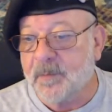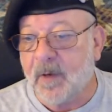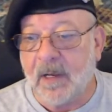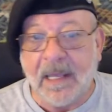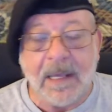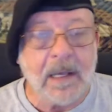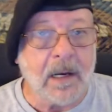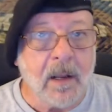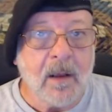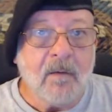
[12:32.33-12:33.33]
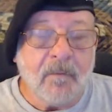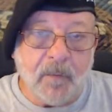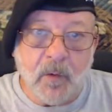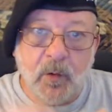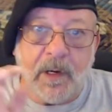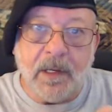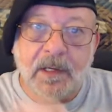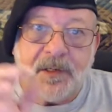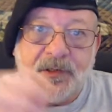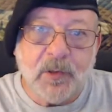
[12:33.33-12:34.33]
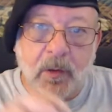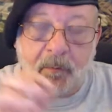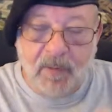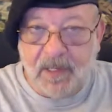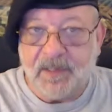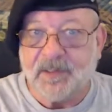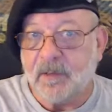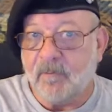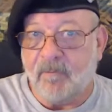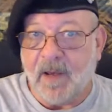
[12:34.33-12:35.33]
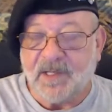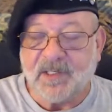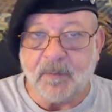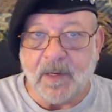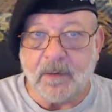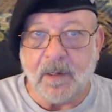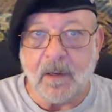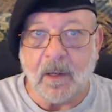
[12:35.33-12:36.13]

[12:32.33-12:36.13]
But again, food is your biggest investment.